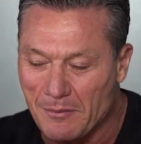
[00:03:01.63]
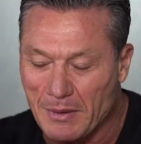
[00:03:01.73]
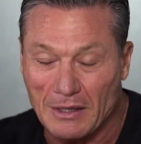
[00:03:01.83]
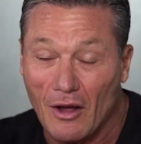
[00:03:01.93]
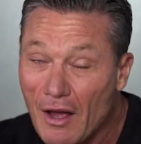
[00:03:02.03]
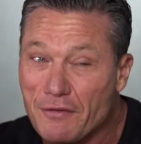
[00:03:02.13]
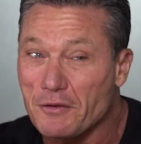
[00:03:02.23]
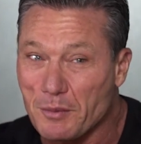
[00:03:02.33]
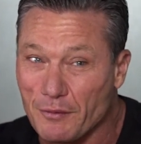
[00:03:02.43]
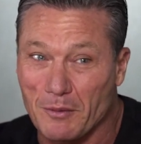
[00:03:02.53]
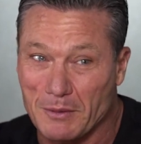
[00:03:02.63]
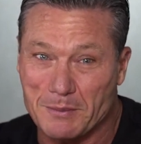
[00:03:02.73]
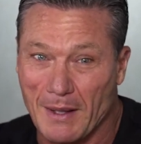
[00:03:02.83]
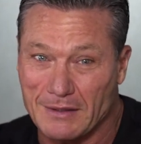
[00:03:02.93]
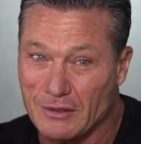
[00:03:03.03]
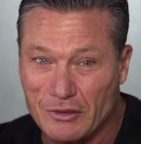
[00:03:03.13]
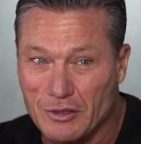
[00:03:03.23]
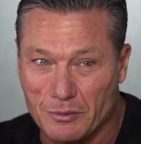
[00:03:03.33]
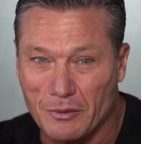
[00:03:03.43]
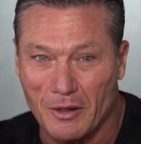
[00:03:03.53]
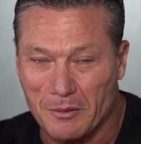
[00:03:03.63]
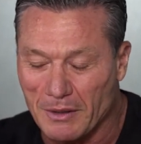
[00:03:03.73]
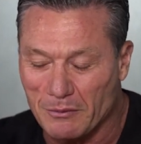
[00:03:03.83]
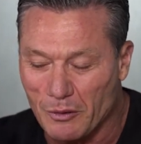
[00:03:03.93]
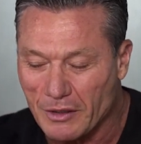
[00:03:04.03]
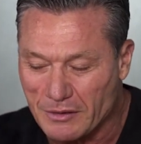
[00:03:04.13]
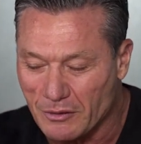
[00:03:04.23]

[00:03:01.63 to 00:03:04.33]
But life is performance-based, not just work, but work's